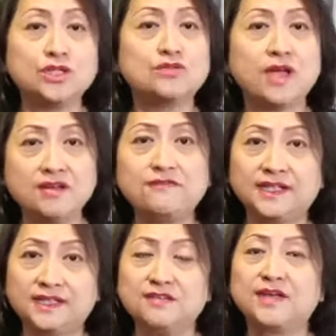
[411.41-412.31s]
So it's very
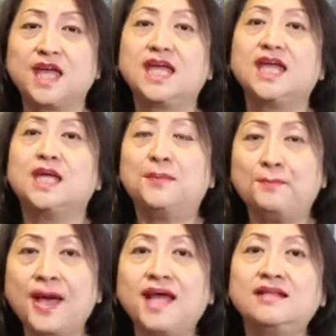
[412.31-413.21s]
effective.
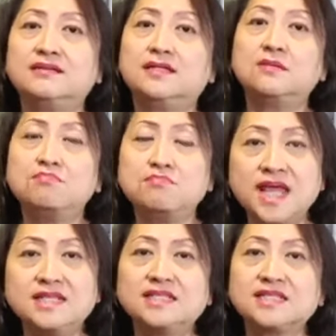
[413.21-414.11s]
But the
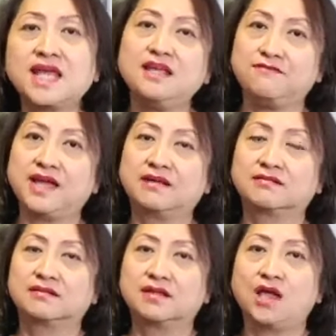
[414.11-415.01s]
main side
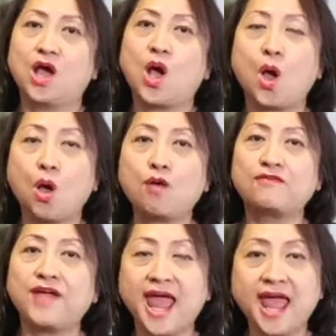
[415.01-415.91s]
effect
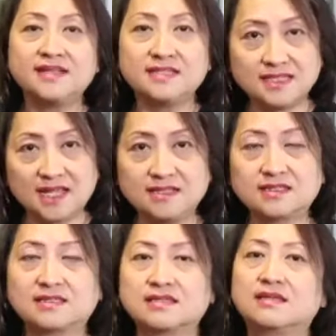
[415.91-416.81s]
of
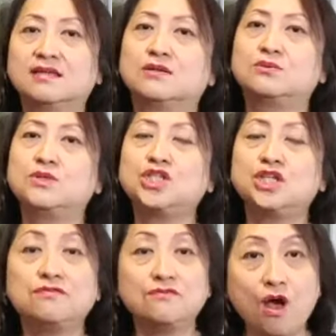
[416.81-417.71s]
NSAIDs,
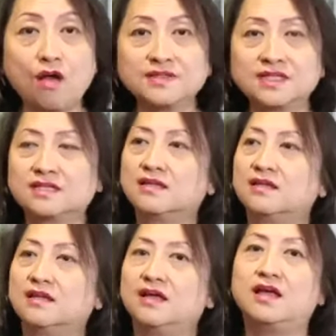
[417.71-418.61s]
which involves
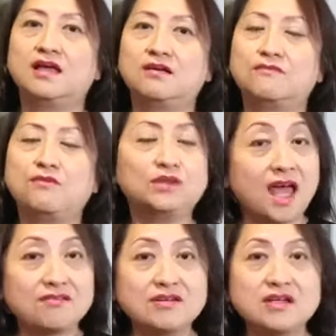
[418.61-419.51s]

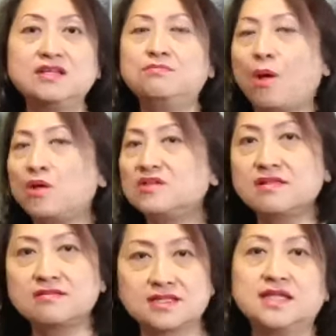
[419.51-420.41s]
Voltaren,
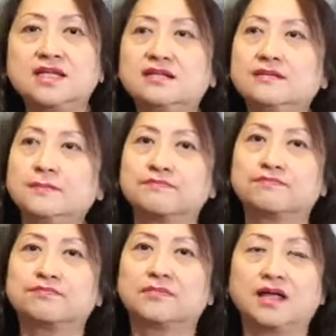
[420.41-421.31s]
Ponstan,